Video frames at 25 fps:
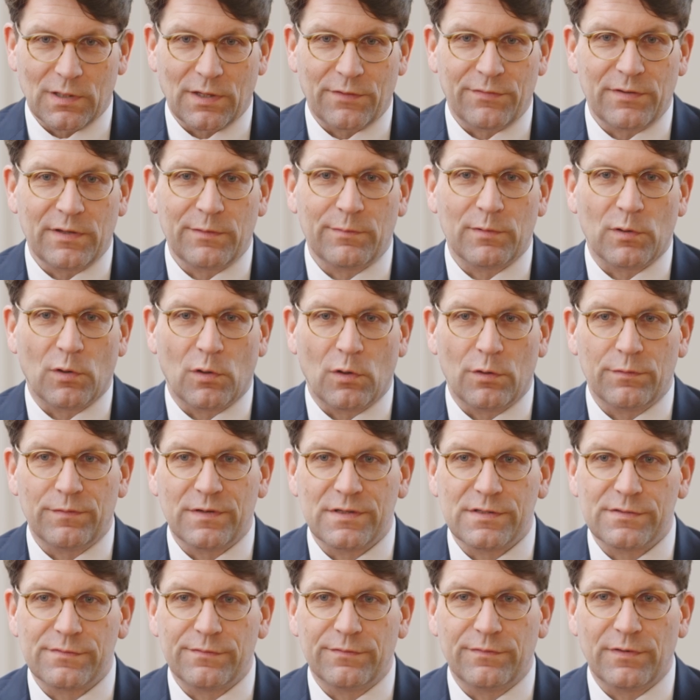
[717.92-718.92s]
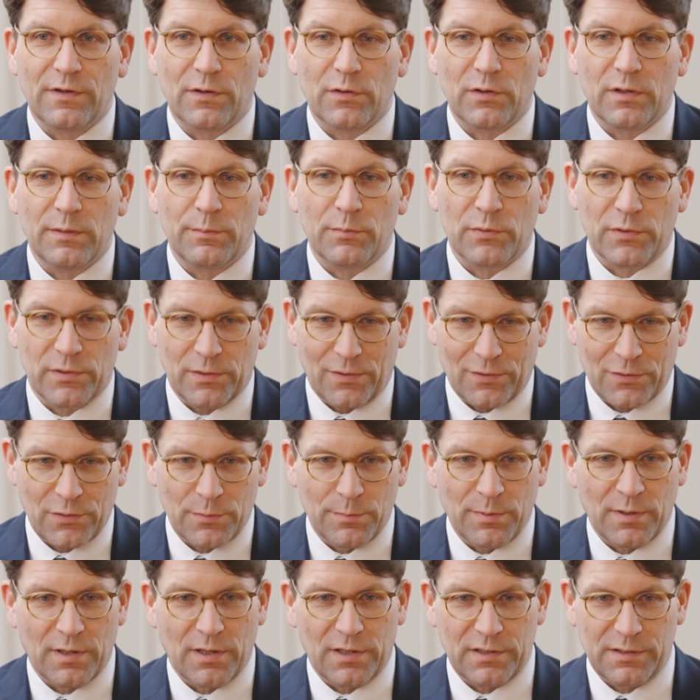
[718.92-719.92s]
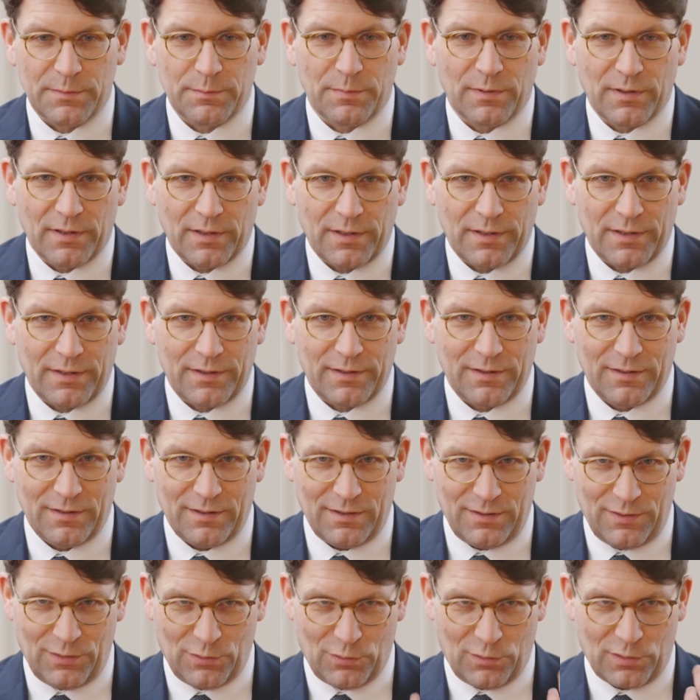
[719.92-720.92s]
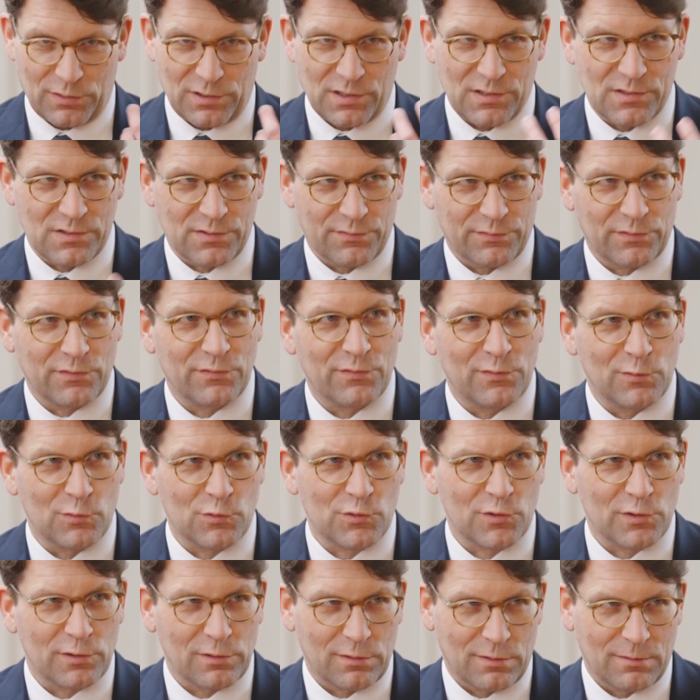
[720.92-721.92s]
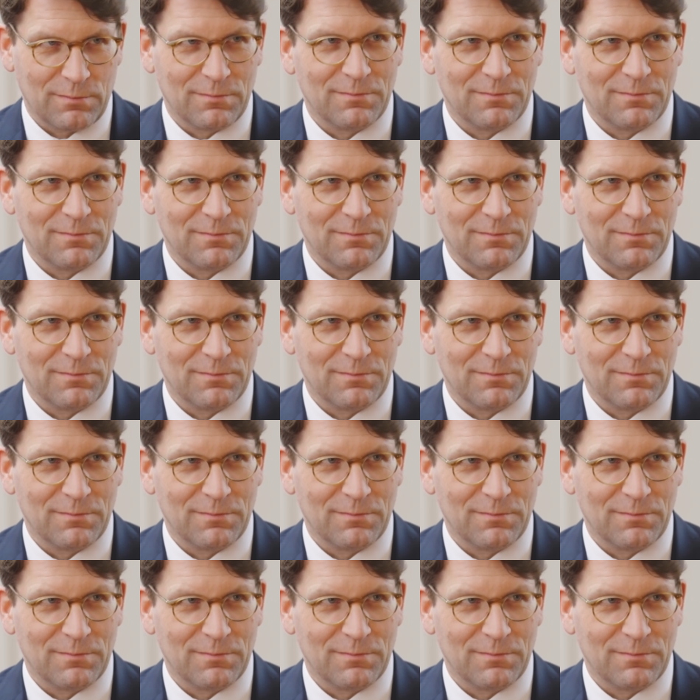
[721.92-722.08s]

Well, I think we're always very preoccupied by the audience of the future.